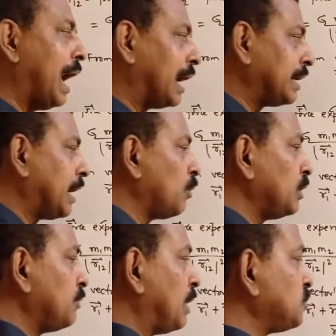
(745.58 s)
And now
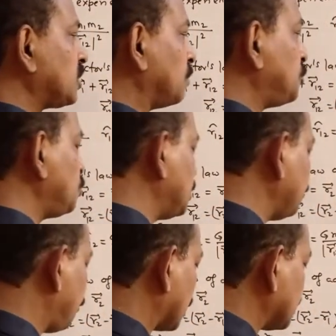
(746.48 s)
if I'm
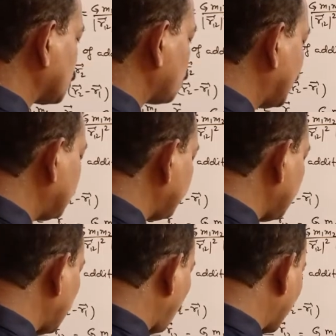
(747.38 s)
substituting for this one,
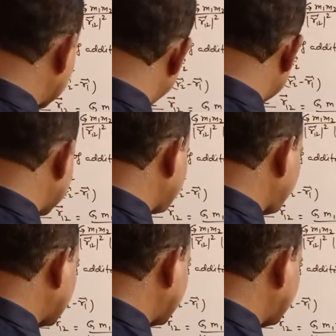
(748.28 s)
what I will get
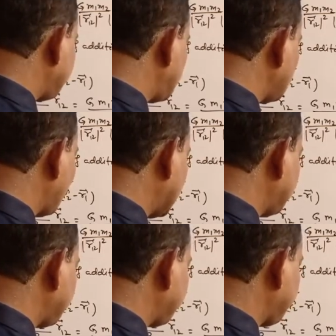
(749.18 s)
for F21?